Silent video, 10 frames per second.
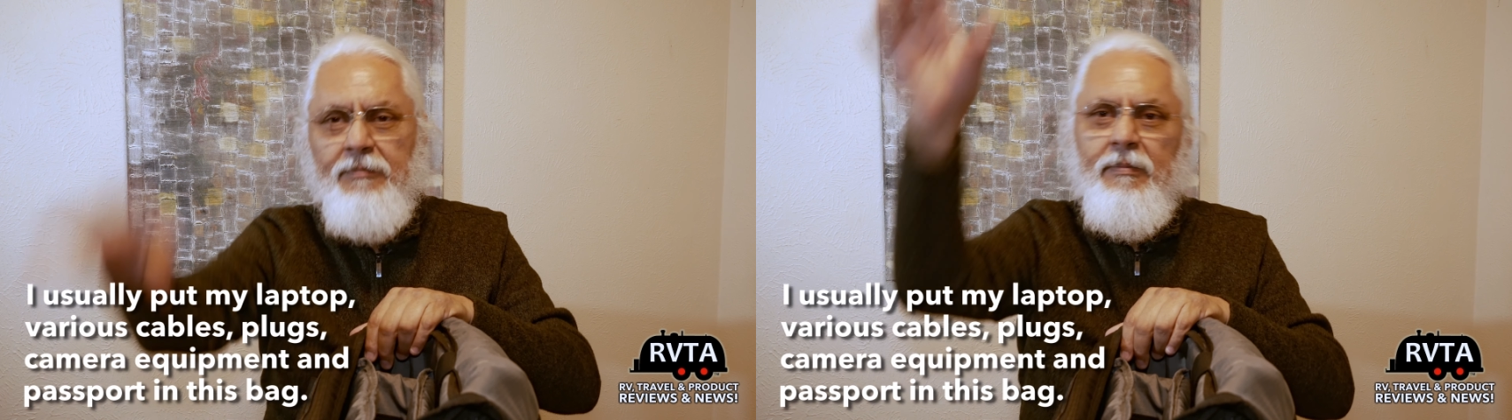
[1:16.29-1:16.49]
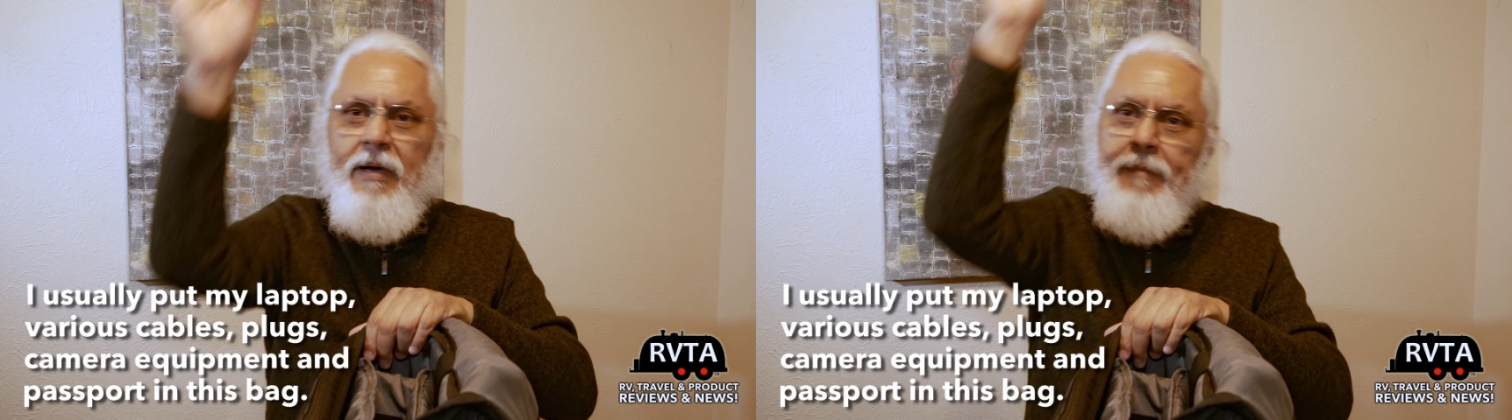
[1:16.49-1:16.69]

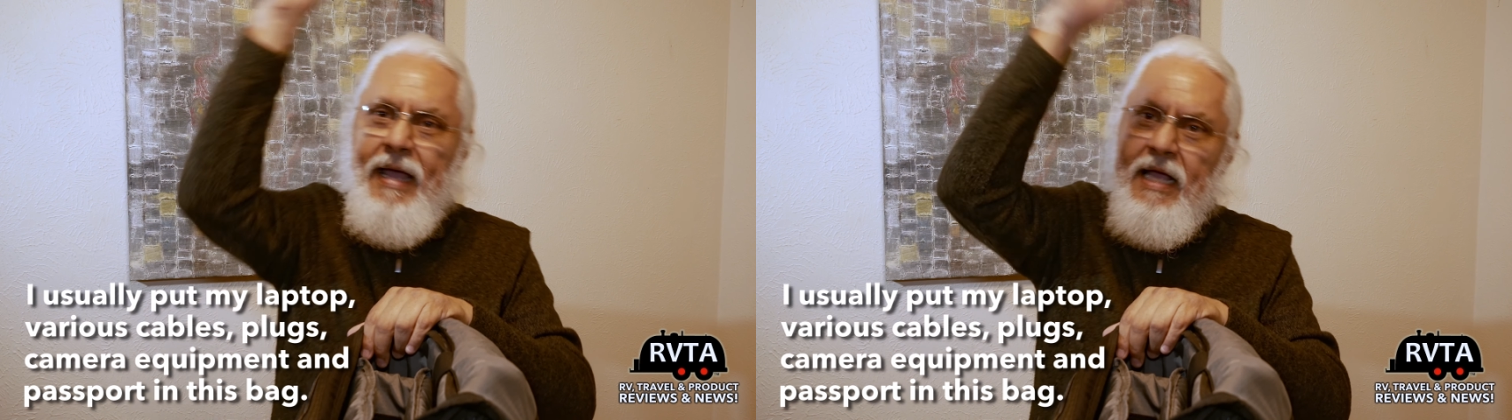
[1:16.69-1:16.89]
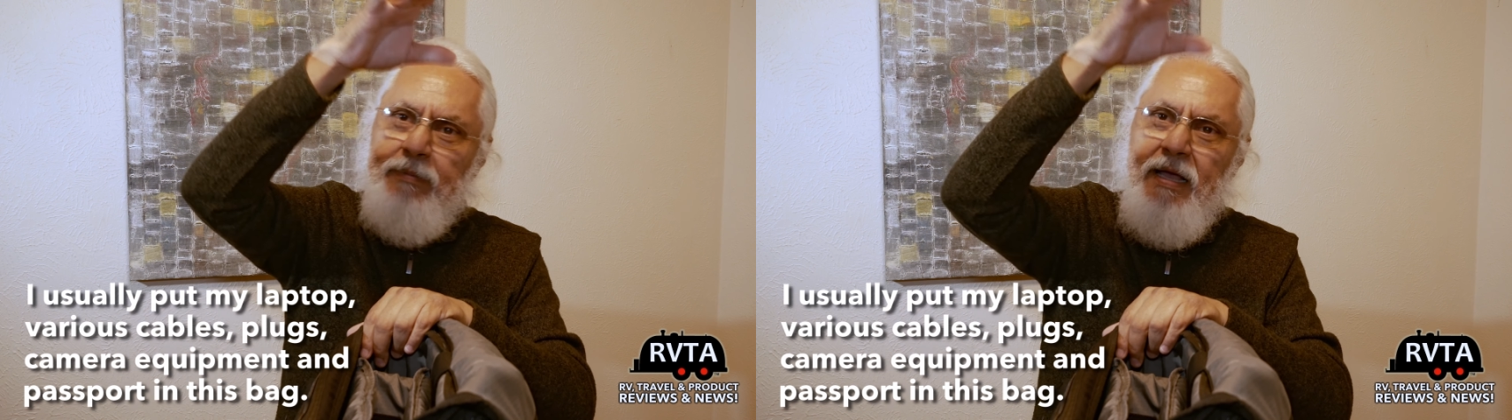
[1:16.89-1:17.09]
put my
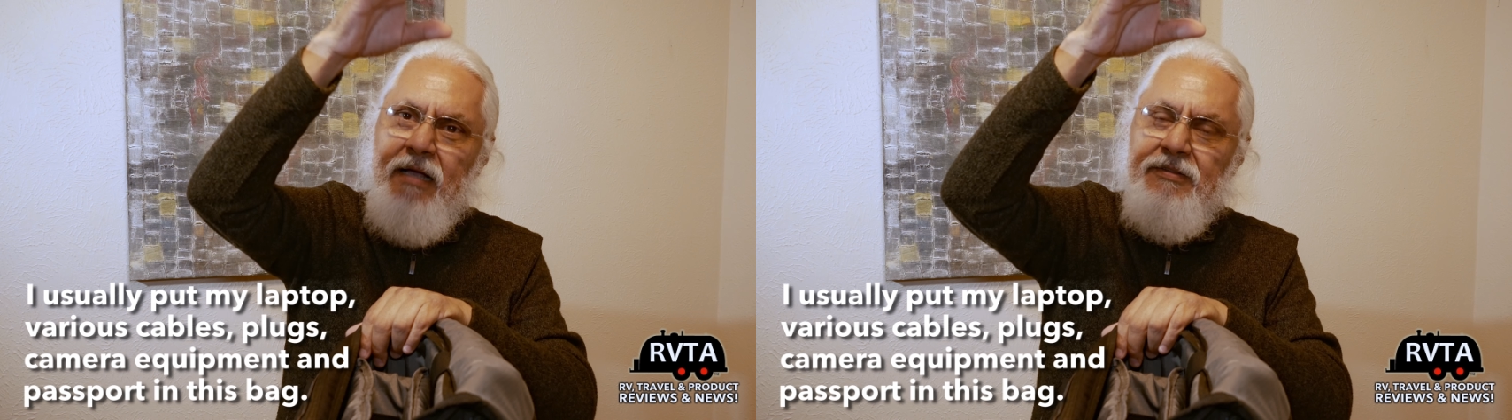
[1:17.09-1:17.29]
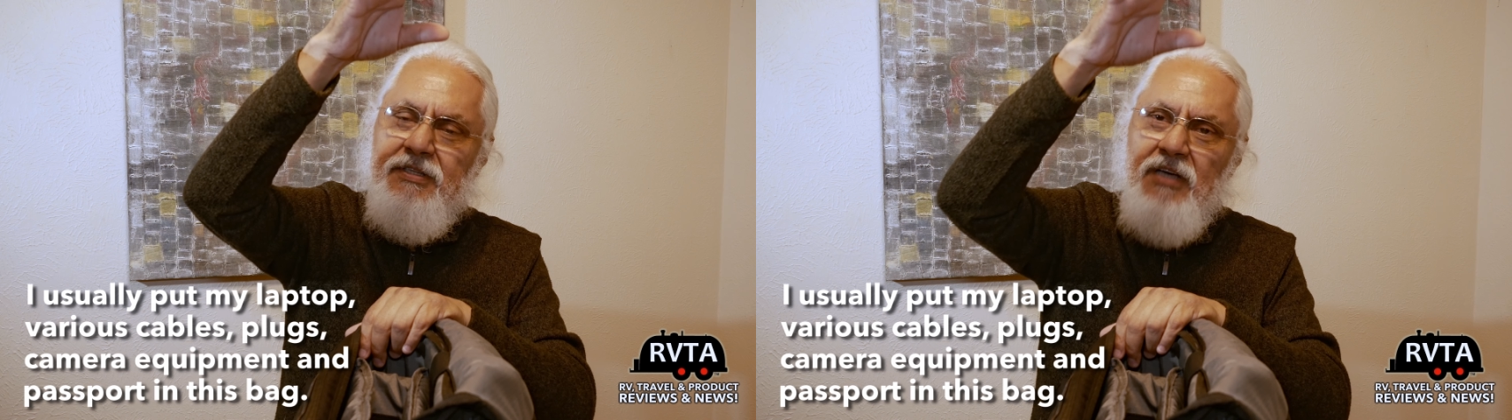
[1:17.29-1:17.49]

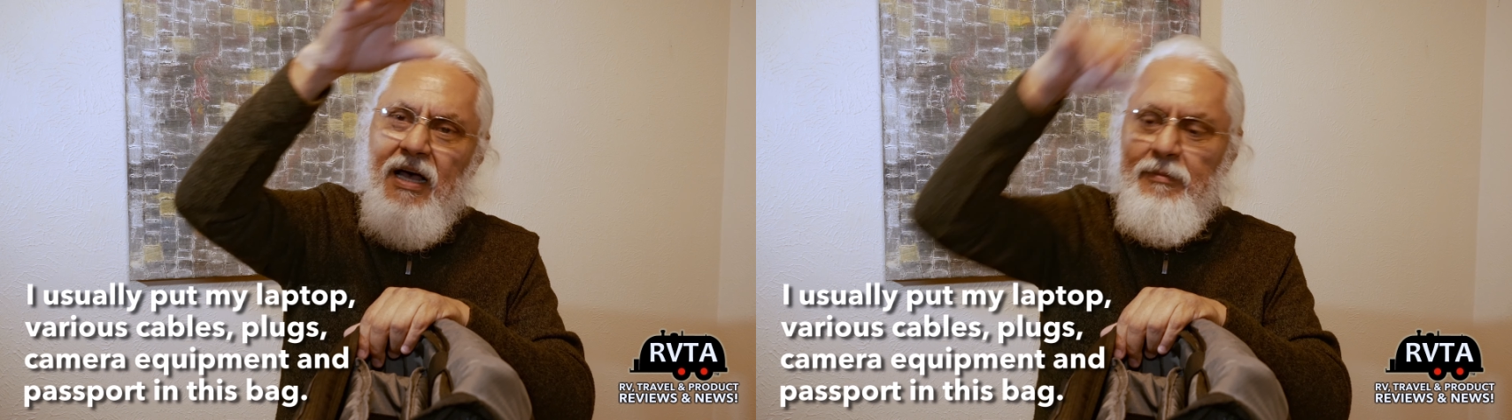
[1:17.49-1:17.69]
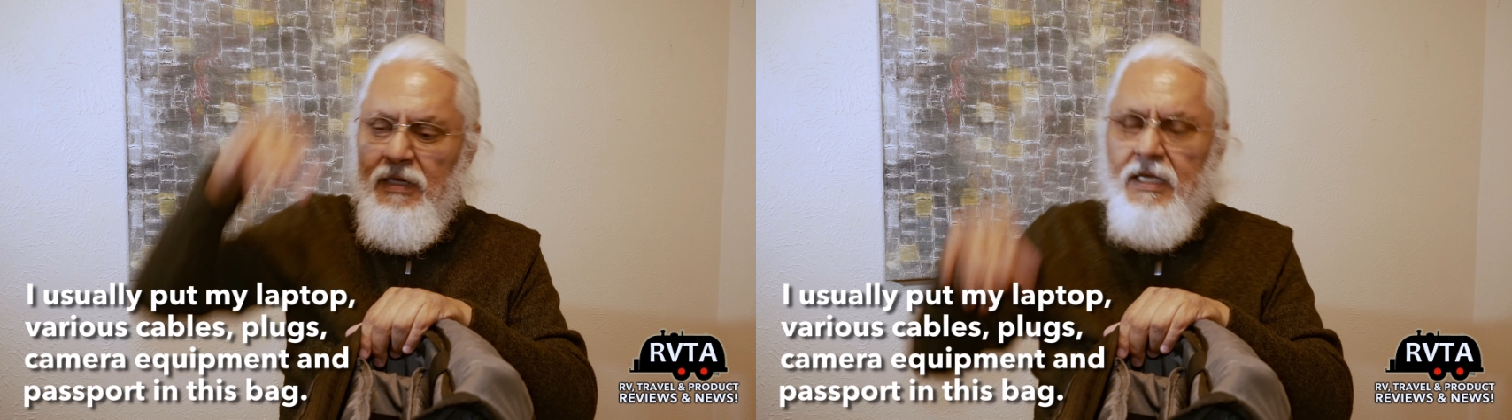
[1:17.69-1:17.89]
backpack on the
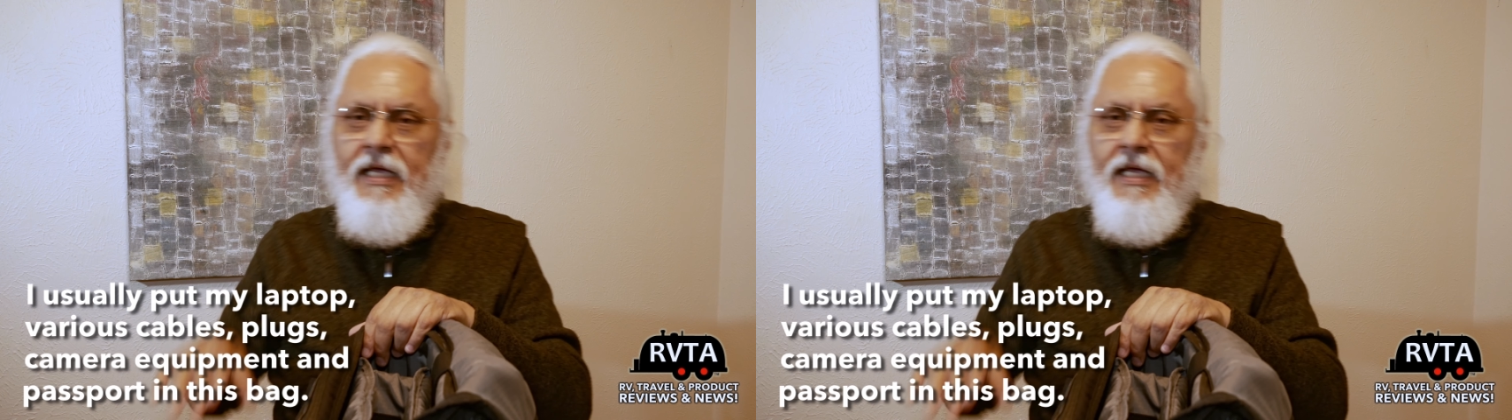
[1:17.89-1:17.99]
top